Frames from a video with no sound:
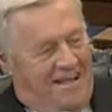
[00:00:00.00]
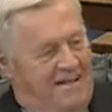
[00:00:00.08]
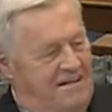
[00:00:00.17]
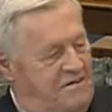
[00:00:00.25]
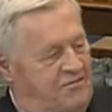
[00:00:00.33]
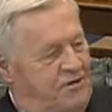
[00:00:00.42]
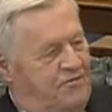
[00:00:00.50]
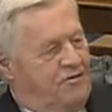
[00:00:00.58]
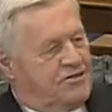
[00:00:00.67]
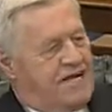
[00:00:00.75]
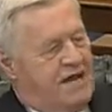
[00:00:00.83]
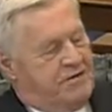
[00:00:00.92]
For the
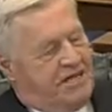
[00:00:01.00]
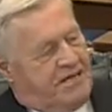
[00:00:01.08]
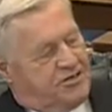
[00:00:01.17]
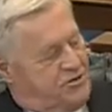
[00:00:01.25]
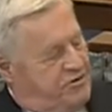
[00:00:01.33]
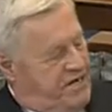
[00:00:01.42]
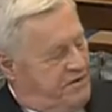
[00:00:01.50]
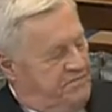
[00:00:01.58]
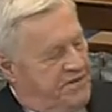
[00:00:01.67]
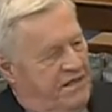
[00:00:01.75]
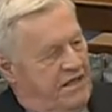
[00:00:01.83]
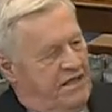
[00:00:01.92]
first time in the history,
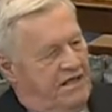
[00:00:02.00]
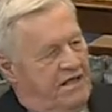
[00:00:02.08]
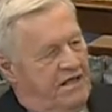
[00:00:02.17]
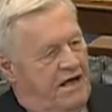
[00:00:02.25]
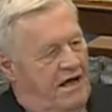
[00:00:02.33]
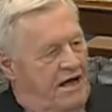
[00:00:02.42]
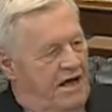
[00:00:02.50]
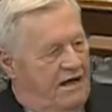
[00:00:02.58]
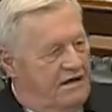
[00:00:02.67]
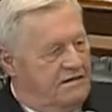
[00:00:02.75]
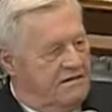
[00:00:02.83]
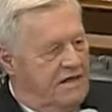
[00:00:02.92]

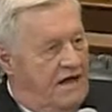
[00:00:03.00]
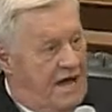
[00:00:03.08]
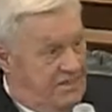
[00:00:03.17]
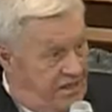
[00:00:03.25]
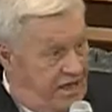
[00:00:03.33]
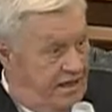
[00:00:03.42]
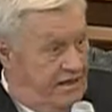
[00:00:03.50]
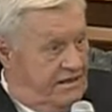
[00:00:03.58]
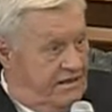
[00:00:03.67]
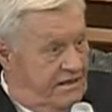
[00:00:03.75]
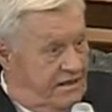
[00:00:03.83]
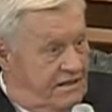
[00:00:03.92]
I
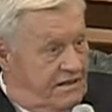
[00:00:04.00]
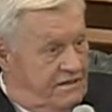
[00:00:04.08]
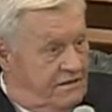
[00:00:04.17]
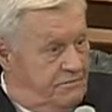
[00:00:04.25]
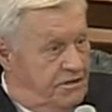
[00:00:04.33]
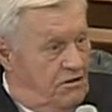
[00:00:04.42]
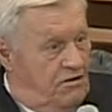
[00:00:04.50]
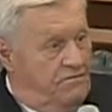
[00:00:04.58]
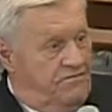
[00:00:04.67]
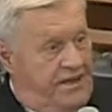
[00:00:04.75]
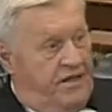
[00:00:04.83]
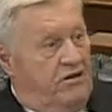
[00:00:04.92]
think the bill
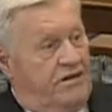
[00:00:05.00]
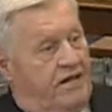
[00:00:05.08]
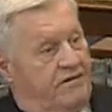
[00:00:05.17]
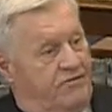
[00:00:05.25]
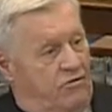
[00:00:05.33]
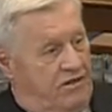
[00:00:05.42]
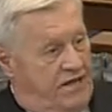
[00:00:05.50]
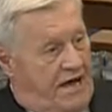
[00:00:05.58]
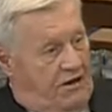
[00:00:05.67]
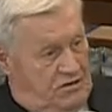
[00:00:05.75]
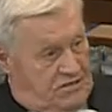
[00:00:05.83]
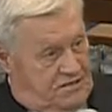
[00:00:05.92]
failed on the floor of the
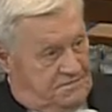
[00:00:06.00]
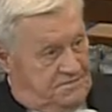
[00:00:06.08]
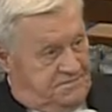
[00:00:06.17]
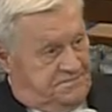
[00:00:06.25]
House.